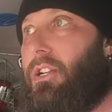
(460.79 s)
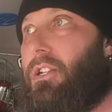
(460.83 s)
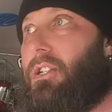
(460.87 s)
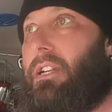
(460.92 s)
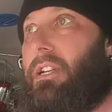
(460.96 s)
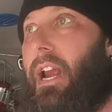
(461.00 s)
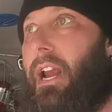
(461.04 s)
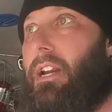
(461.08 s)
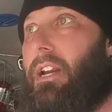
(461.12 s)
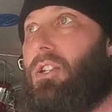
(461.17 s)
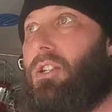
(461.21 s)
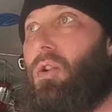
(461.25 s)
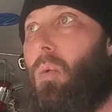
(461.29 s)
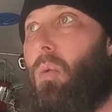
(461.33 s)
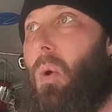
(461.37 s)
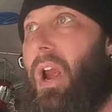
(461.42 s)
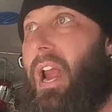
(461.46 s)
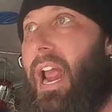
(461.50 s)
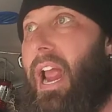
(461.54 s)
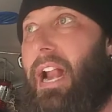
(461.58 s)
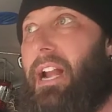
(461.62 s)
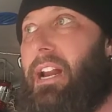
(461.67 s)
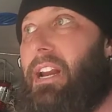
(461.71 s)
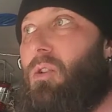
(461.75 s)
it just takes
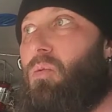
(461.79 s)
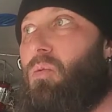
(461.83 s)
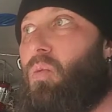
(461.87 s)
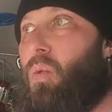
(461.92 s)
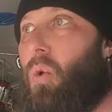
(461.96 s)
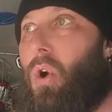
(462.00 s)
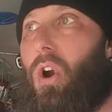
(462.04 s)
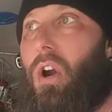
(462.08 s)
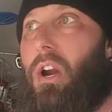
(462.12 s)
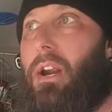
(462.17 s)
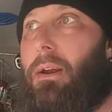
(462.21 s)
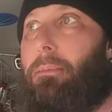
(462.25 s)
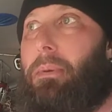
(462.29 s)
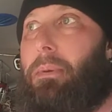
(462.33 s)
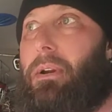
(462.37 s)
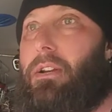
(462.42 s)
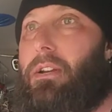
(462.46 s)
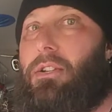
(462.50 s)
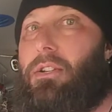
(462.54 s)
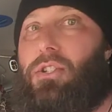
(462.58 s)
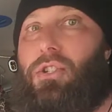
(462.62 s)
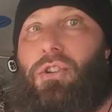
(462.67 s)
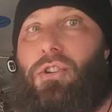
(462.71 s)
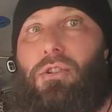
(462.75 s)
away any worry
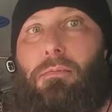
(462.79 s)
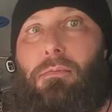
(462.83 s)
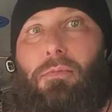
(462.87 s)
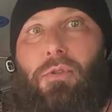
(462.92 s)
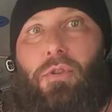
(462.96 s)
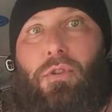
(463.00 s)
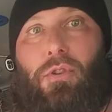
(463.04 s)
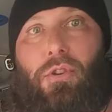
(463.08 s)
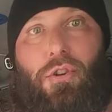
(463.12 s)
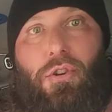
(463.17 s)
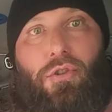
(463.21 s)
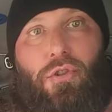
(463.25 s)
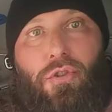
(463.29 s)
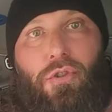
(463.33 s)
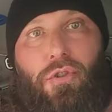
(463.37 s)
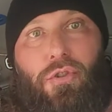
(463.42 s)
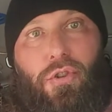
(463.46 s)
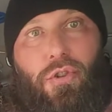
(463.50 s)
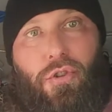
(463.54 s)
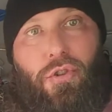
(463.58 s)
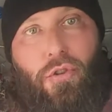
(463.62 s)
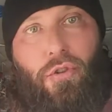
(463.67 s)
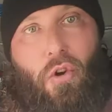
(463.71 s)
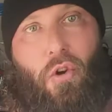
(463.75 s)
because you
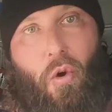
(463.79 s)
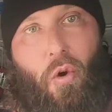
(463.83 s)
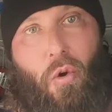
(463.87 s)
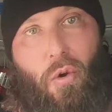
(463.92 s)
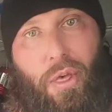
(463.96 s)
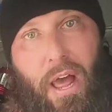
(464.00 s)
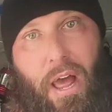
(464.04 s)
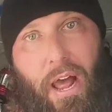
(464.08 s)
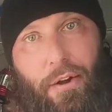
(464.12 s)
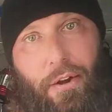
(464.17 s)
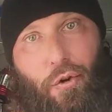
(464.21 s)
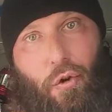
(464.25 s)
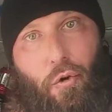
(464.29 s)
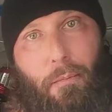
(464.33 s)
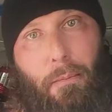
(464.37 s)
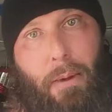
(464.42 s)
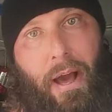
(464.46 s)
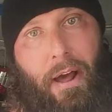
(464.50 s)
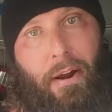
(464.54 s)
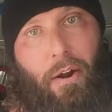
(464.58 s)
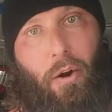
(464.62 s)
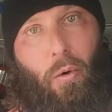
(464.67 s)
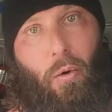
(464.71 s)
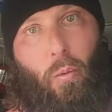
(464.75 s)
you you know that
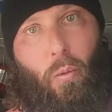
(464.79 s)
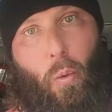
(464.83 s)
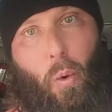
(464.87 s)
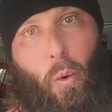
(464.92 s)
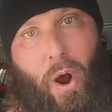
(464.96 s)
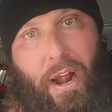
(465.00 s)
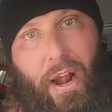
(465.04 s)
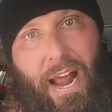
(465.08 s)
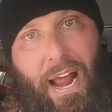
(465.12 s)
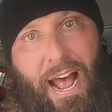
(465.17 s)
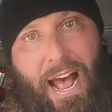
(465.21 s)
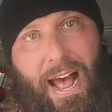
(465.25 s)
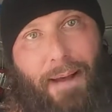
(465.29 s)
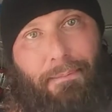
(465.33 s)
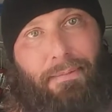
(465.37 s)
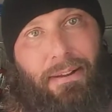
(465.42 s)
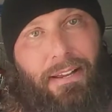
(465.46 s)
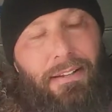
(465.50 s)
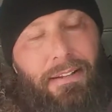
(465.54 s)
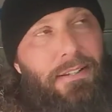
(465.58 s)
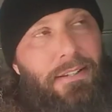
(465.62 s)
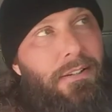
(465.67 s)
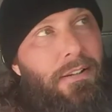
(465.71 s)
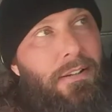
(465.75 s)
no matter what
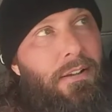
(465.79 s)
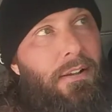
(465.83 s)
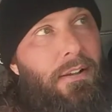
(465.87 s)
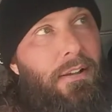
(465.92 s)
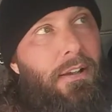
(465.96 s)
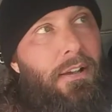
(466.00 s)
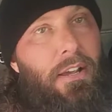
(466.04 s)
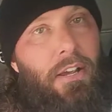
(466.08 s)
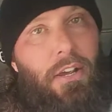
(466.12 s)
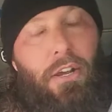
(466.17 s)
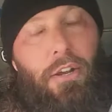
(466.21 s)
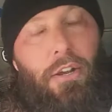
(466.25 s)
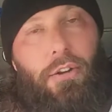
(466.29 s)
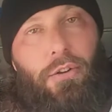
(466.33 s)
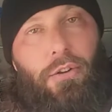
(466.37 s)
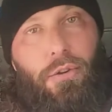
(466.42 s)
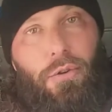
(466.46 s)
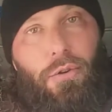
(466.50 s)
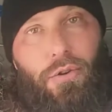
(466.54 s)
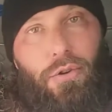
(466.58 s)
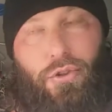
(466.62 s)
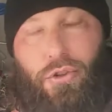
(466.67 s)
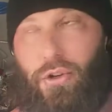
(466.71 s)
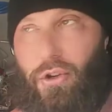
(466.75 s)
happens,
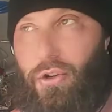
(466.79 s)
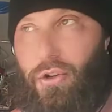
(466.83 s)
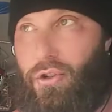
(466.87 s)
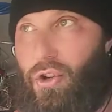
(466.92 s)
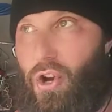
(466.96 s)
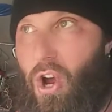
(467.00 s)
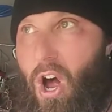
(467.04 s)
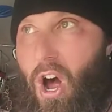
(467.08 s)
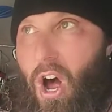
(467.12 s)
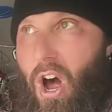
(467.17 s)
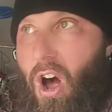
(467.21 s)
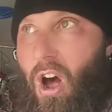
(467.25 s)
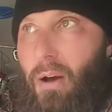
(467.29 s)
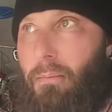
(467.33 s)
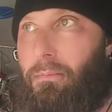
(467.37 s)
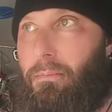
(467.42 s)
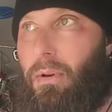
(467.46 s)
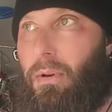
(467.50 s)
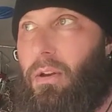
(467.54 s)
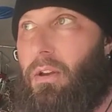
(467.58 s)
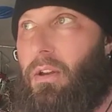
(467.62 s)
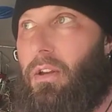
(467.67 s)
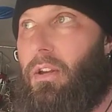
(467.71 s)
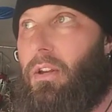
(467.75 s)
you lose your
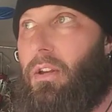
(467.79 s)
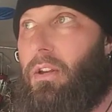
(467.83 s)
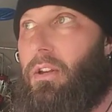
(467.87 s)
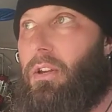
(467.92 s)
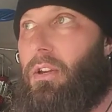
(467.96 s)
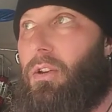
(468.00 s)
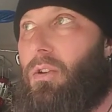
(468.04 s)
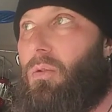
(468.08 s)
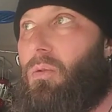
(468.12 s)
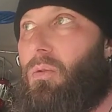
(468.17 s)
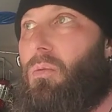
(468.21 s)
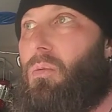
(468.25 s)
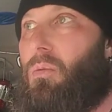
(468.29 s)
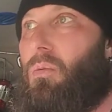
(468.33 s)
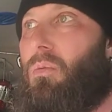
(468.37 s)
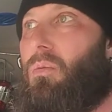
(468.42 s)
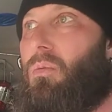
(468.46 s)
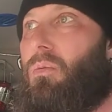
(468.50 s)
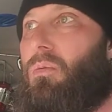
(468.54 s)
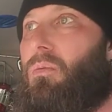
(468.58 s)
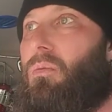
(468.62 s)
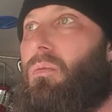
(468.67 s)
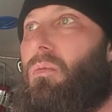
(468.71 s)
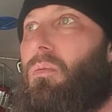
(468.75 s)
job,
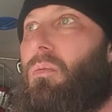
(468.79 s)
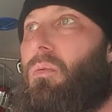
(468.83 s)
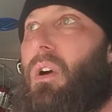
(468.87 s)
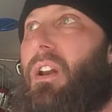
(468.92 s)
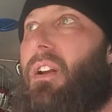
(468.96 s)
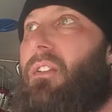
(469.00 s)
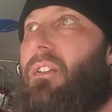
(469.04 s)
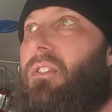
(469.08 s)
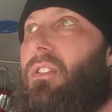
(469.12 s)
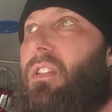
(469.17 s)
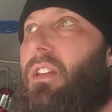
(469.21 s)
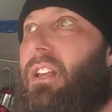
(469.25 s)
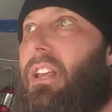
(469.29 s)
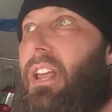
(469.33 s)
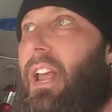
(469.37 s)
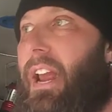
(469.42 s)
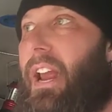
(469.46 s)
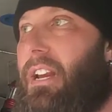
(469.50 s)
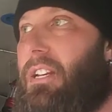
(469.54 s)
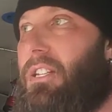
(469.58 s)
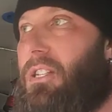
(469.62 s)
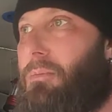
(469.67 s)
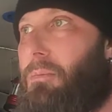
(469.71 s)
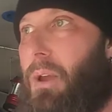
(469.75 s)
whatever the
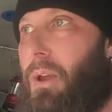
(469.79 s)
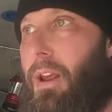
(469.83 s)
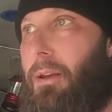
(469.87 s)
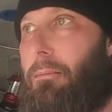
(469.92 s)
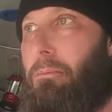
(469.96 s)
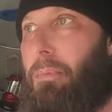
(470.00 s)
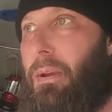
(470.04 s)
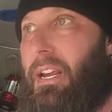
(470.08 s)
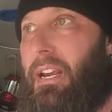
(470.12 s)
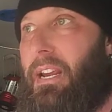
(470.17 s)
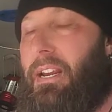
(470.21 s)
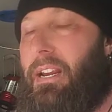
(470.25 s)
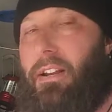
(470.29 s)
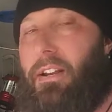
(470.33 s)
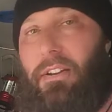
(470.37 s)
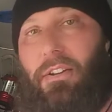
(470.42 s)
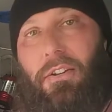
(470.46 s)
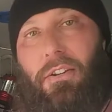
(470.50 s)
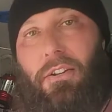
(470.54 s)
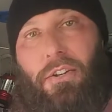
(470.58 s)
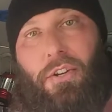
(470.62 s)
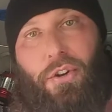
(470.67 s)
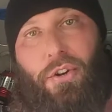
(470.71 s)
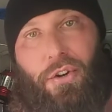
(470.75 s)
case may
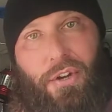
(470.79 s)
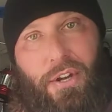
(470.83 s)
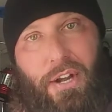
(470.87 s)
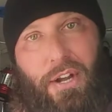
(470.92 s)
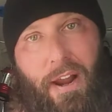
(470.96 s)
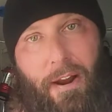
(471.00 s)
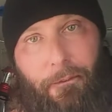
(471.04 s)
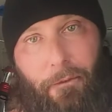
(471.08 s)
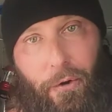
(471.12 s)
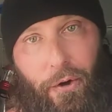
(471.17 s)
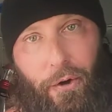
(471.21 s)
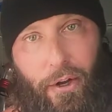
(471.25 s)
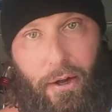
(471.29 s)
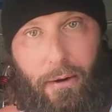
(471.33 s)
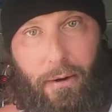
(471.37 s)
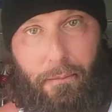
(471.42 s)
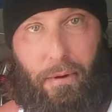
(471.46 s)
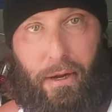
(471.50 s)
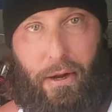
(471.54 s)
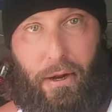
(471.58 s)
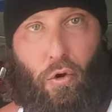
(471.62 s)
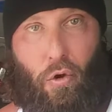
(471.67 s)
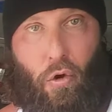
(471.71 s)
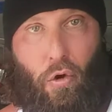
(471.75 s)
be, you're never going
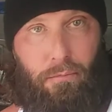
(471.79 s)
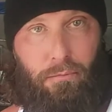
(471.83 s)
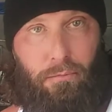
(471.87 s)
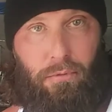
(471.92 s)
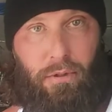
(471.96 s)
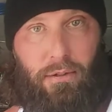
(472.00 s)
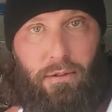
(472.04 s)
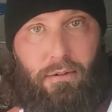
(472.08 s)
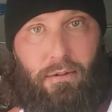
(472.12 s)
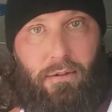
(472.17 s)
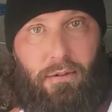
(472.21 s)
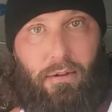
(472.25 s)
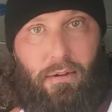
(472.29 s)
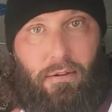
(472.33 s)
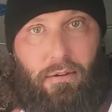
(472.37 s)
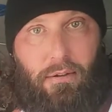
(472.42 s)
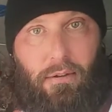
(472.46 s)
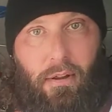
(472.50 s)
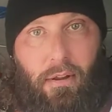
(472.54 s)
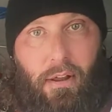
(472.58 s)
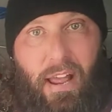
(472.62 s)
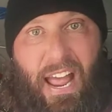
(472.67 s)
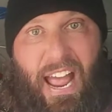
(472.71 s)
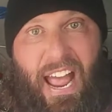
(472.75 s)
to be homeless.
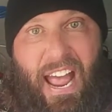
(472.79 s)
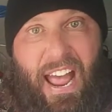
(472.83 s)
